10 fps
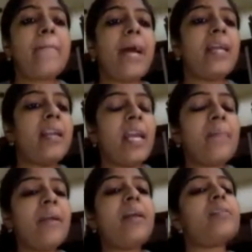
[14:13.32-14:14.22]
Say,
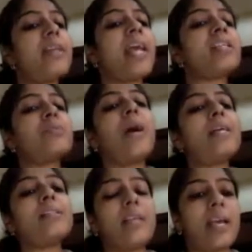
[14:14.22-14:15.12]
my name is
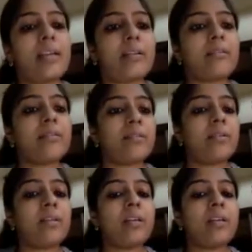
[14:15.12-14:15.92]
XYZ.